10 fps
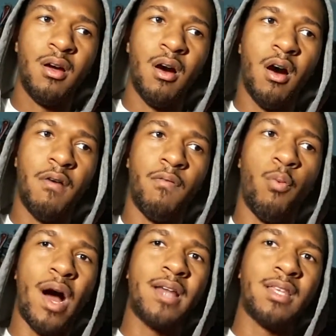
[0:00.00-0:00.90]
of
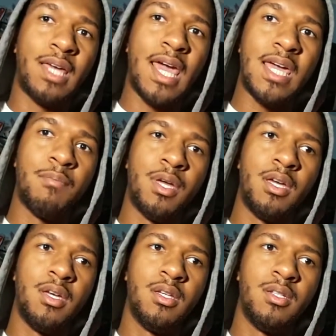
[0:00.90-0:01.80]
why the game
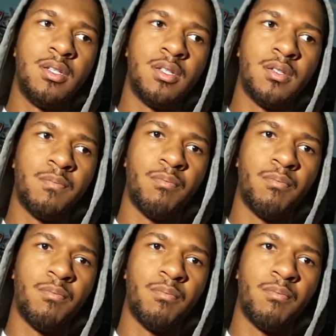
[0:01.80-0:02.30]
is